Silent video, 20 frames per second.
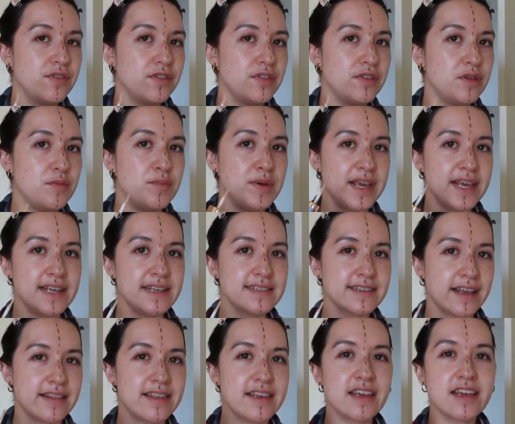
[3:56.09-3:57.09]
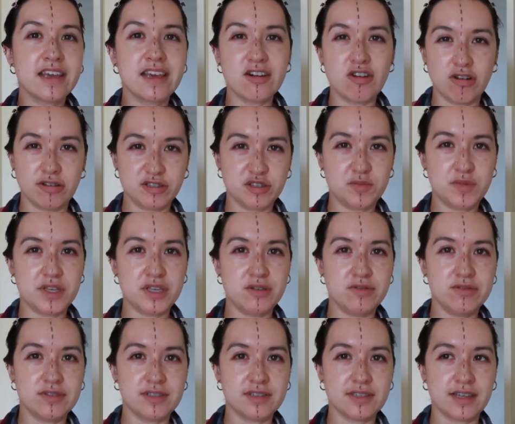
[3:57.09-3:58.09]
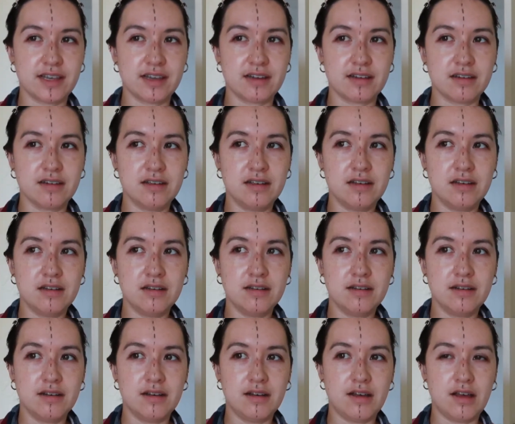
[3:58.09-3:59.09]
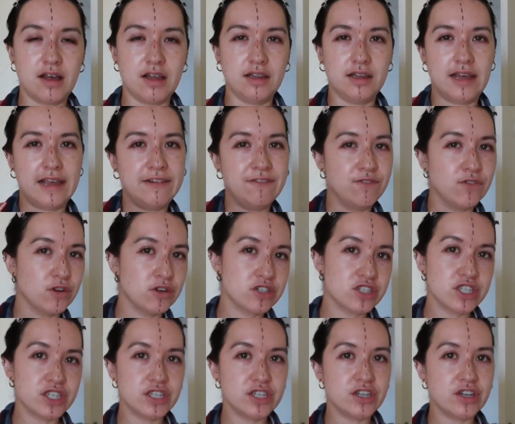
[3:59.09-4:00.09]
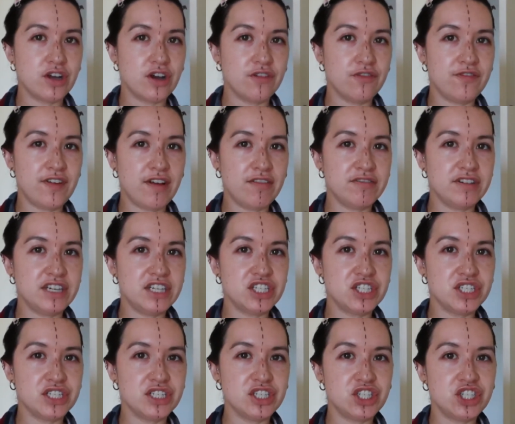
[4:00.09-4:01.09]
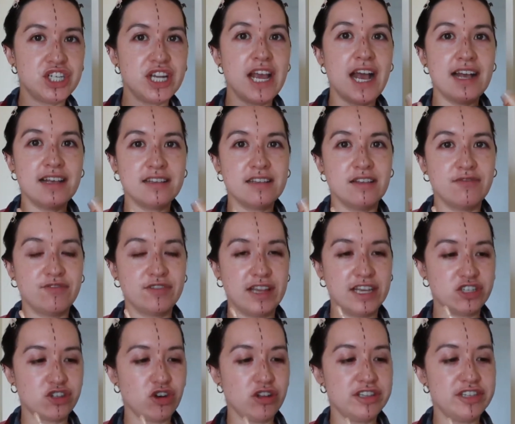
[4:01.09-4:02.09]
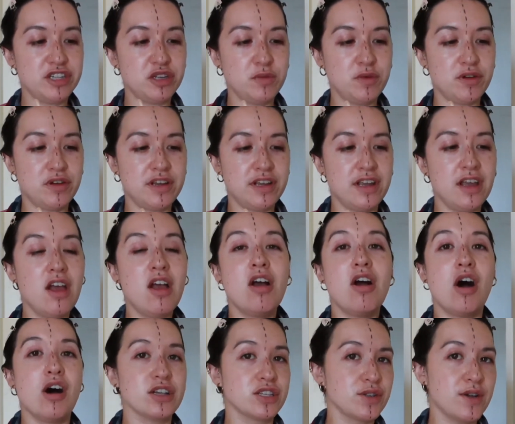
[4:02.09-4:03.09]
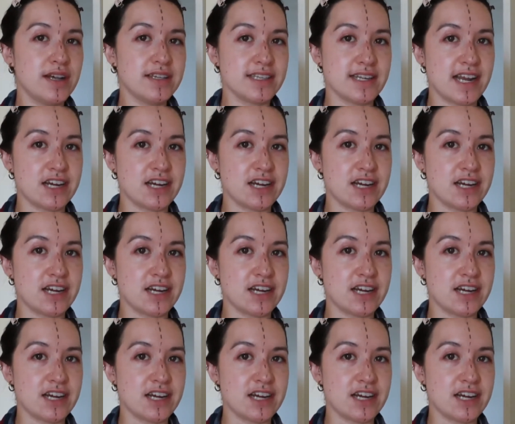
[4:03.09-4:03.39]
the base. I think it can also be used as like a light version of foundation. She had, like Charlotte Tilbury also has an